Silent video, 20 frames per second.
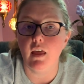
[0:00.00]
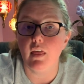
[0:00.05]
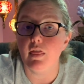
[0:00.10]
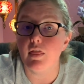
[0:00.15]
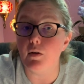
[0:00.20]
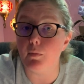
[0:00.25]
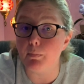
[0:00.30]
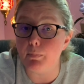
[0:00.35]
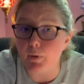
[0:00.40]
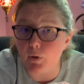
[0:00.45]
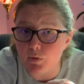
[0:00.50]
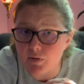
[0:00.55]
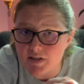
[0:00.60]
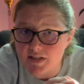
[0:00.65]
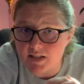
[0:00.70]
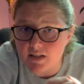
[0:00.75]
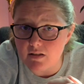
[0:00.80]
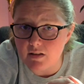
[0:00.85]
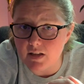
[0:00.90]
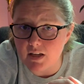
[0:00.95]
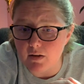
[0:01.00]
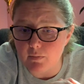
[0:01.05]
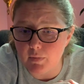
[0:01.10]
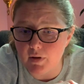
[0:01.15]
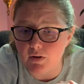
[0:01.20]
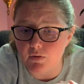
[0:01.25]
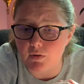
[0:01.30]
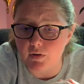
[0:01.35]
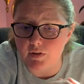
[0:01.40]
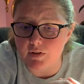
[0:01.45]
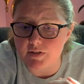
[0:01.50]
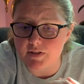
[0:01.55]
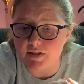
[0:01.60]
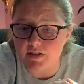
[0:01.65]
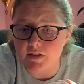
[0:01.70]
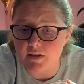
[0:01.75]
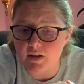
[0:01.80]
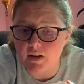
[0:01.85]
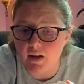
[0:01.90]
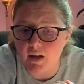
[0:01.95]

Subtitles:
They're both silica minerals,